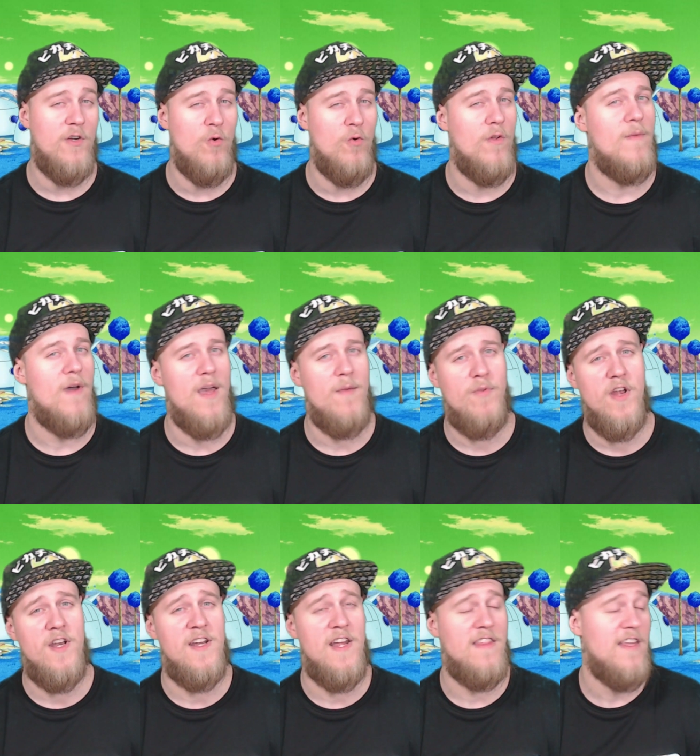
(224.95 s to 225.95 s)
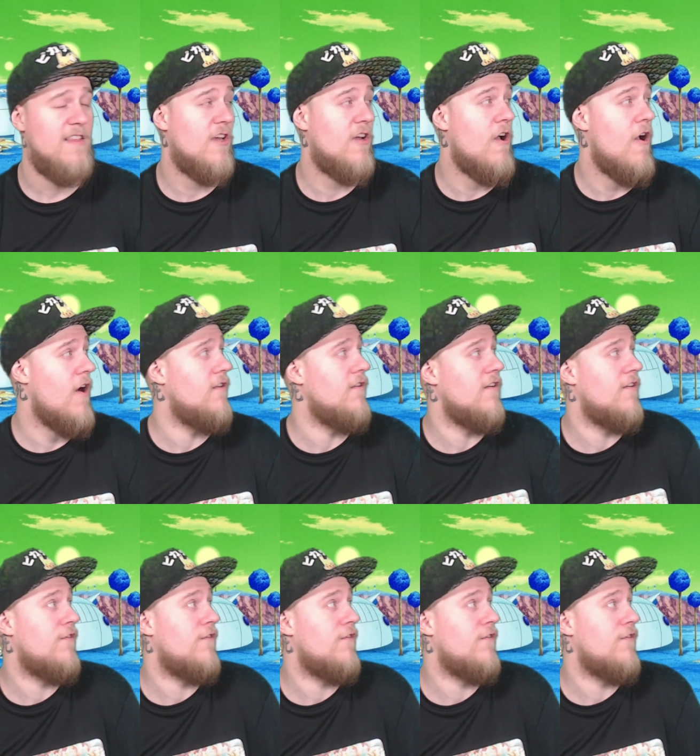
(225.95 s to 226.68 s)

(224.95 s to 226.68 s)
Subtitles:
cool in my opinion. I think the card looks